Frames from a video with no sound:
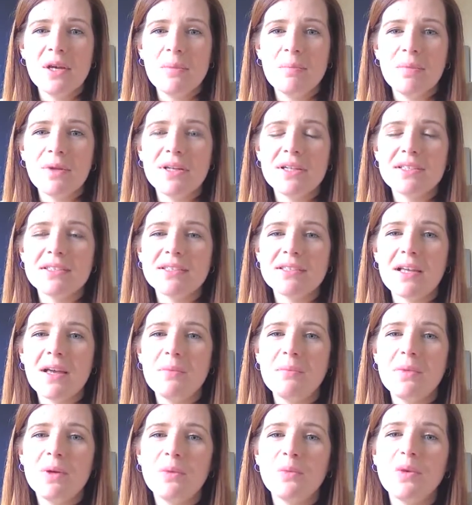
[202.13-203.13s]
But
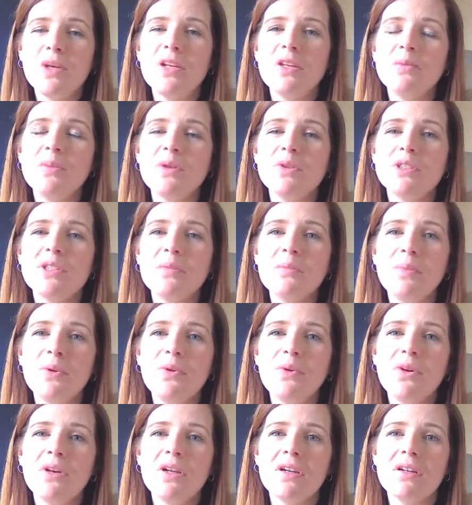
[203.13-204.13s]
one of the most
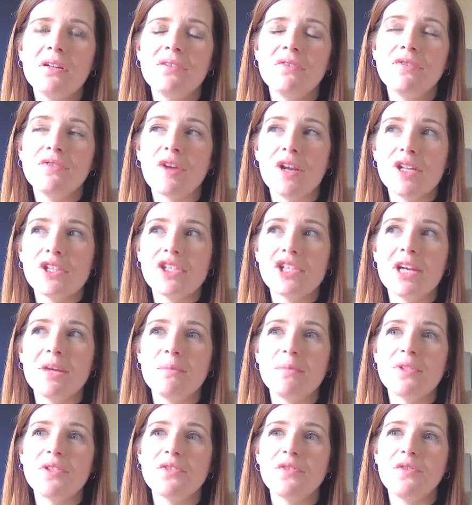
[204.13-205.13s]
important
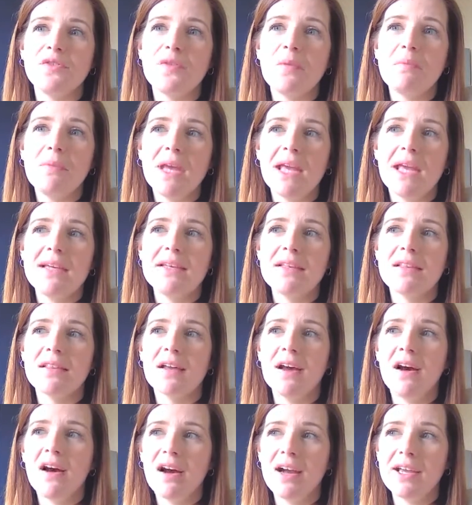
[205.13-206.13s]
friendships for me
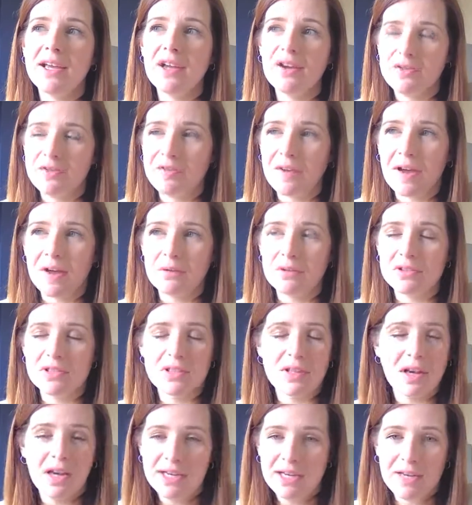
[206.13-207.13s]
that I have found
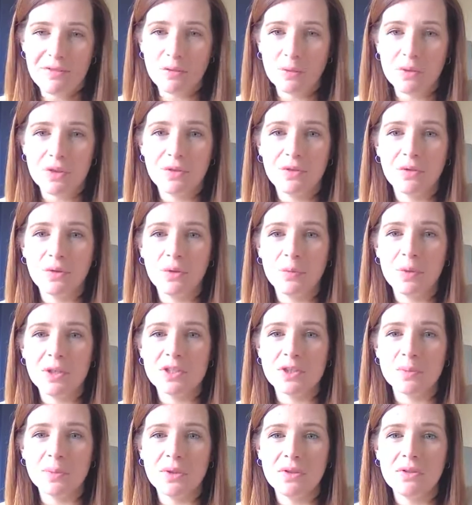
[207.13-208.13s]
that I never would have thought
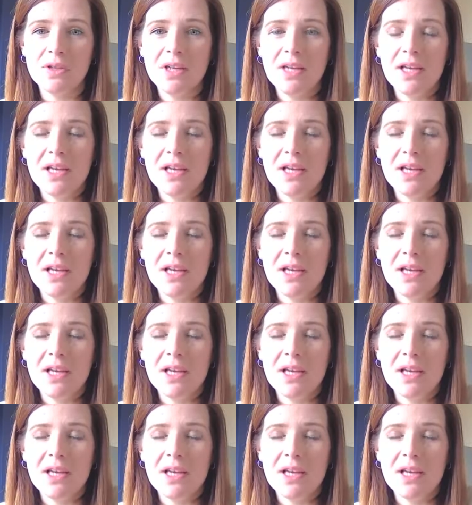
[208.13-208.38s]
possible